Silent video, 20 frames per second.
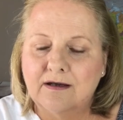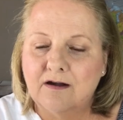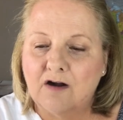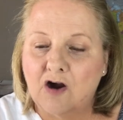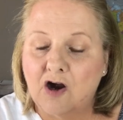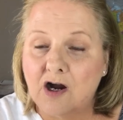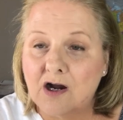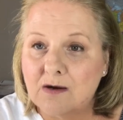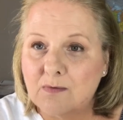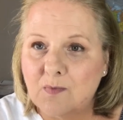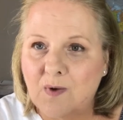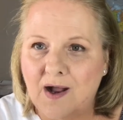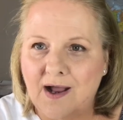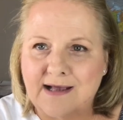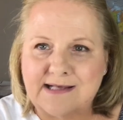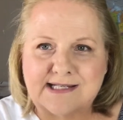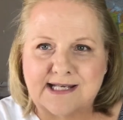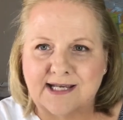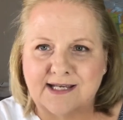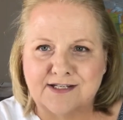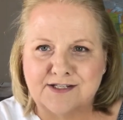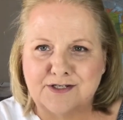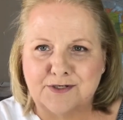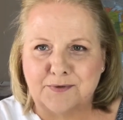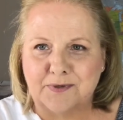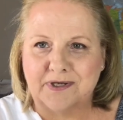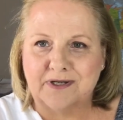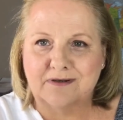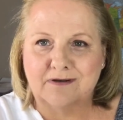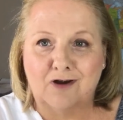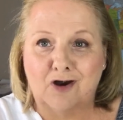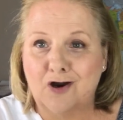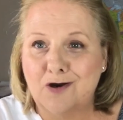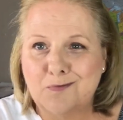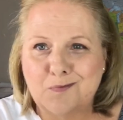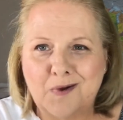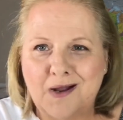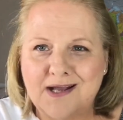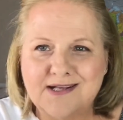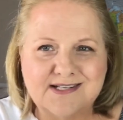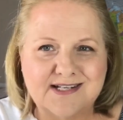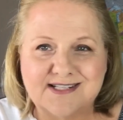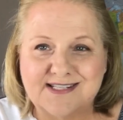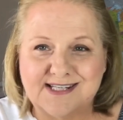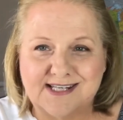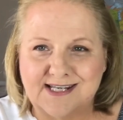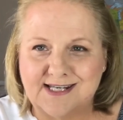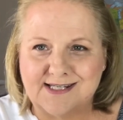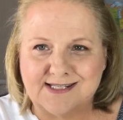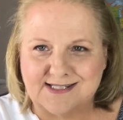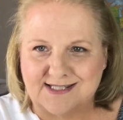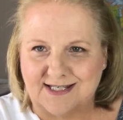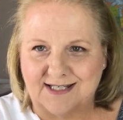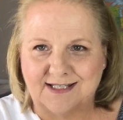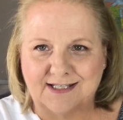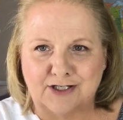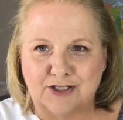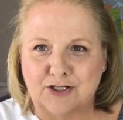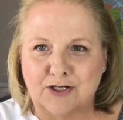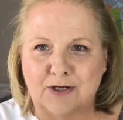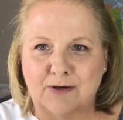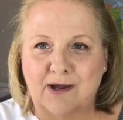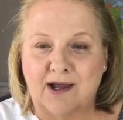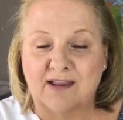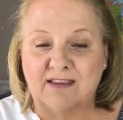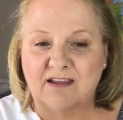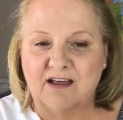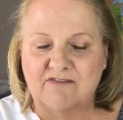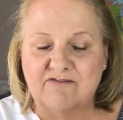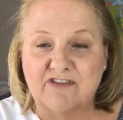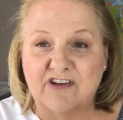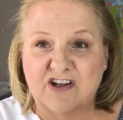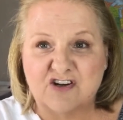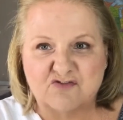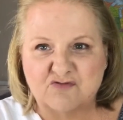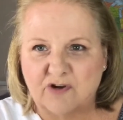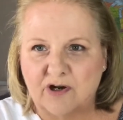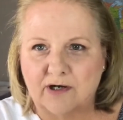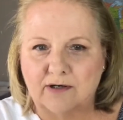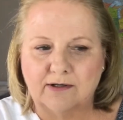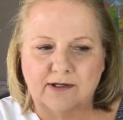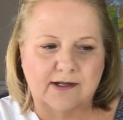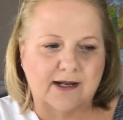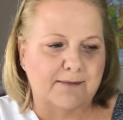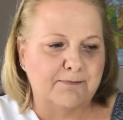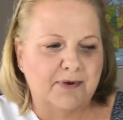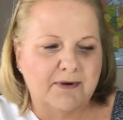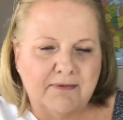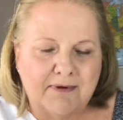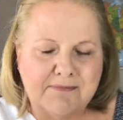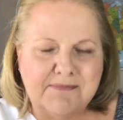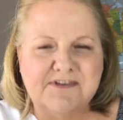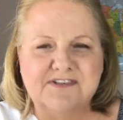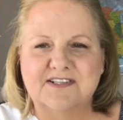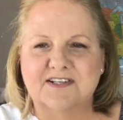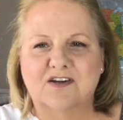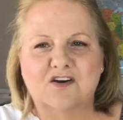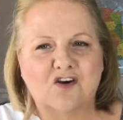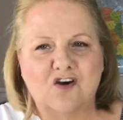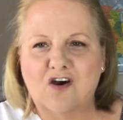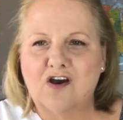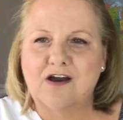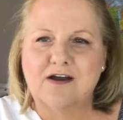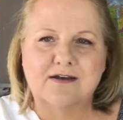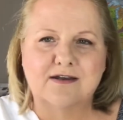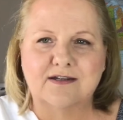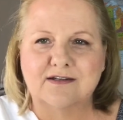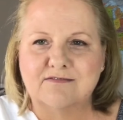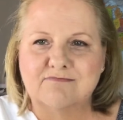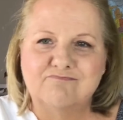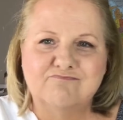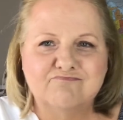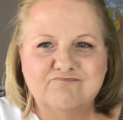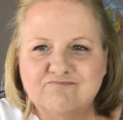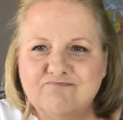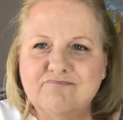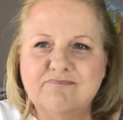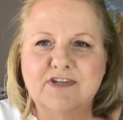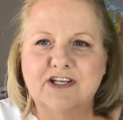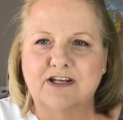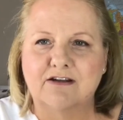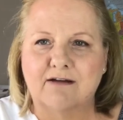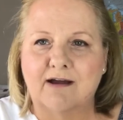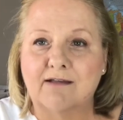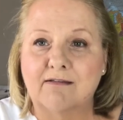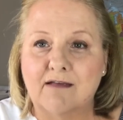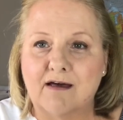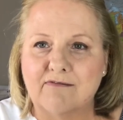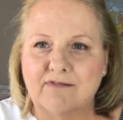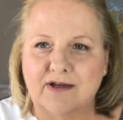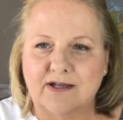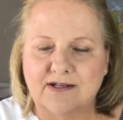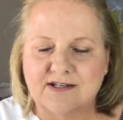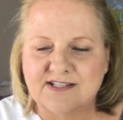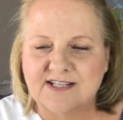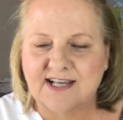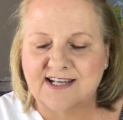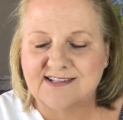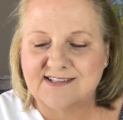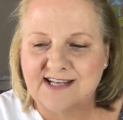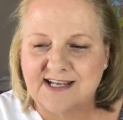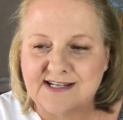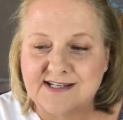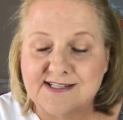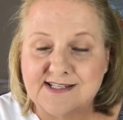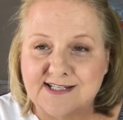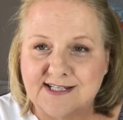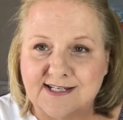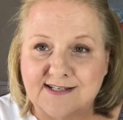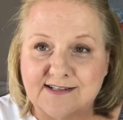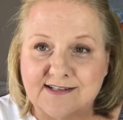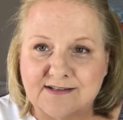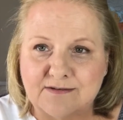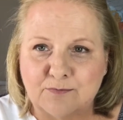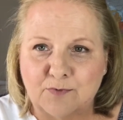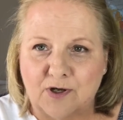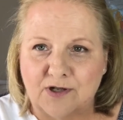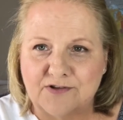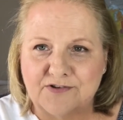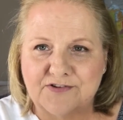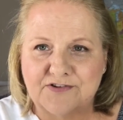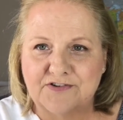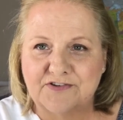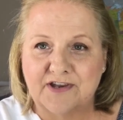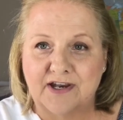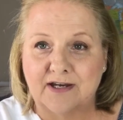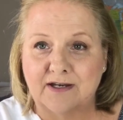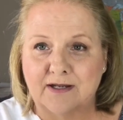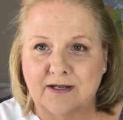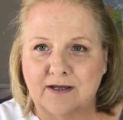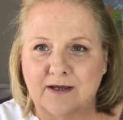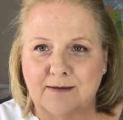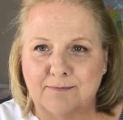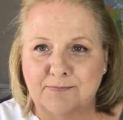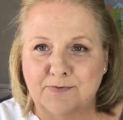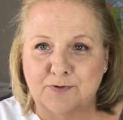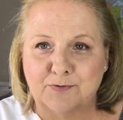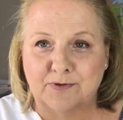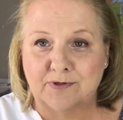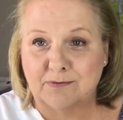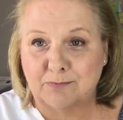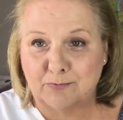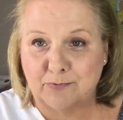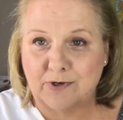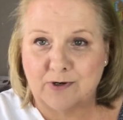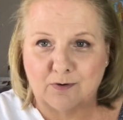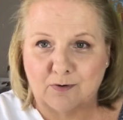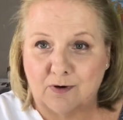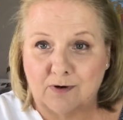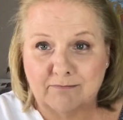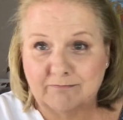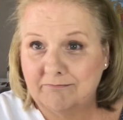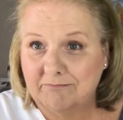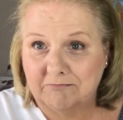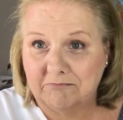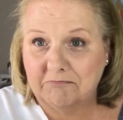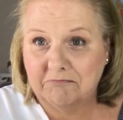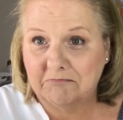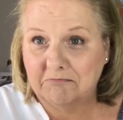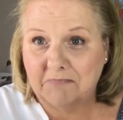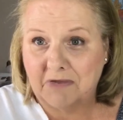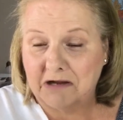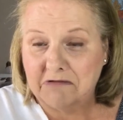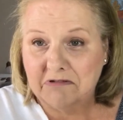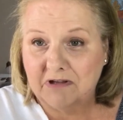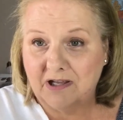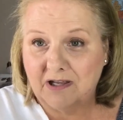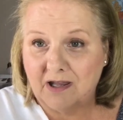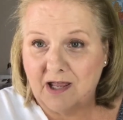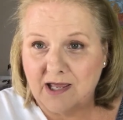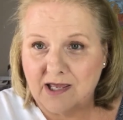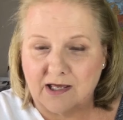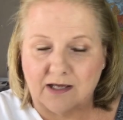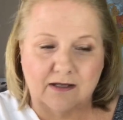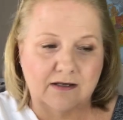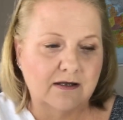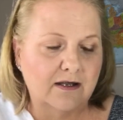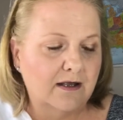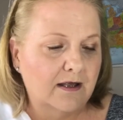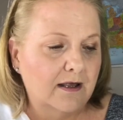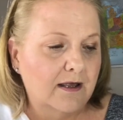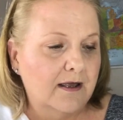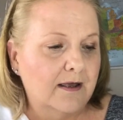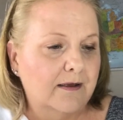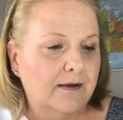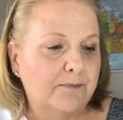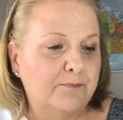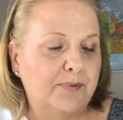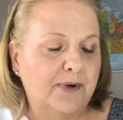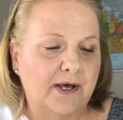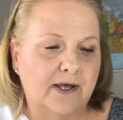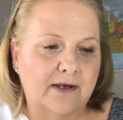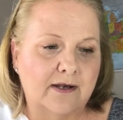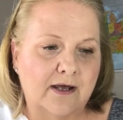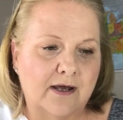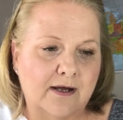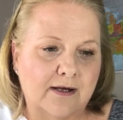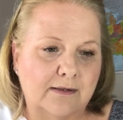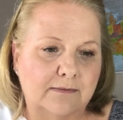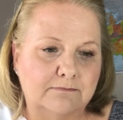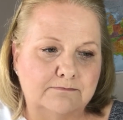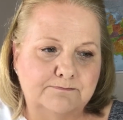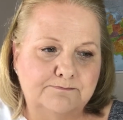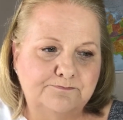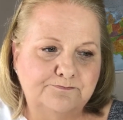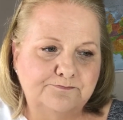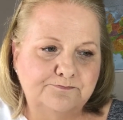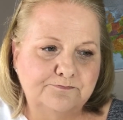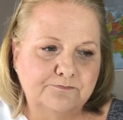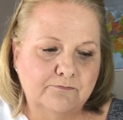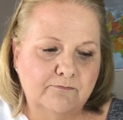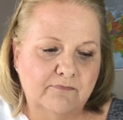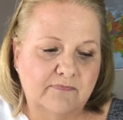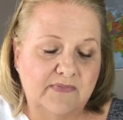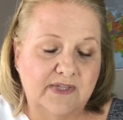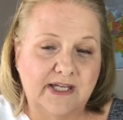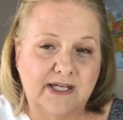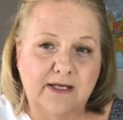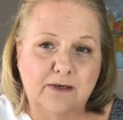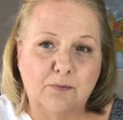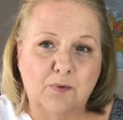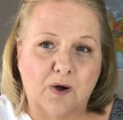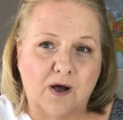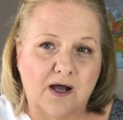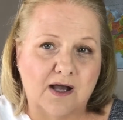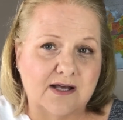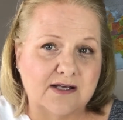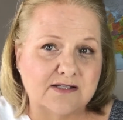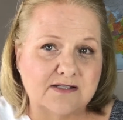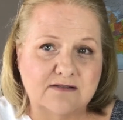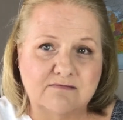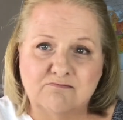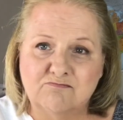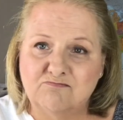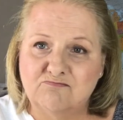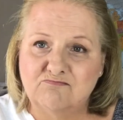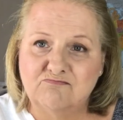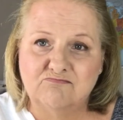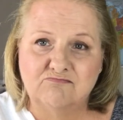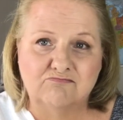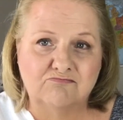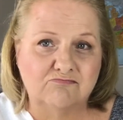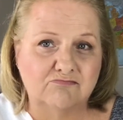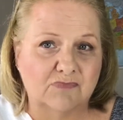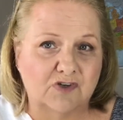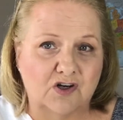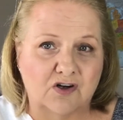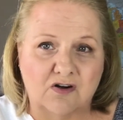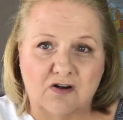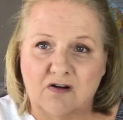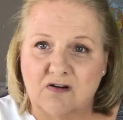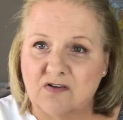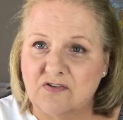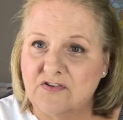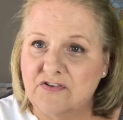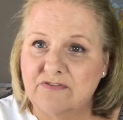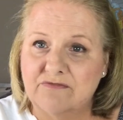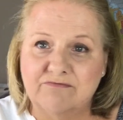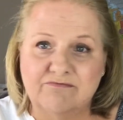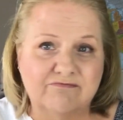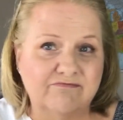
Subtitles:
Heart-wise, I can do it. Heart-wise, it's easy. I love the adrenaline. I put my music on, and I love it. It's like dancing while standing up doing the pre-core. I really like it. But knee-wise, girls.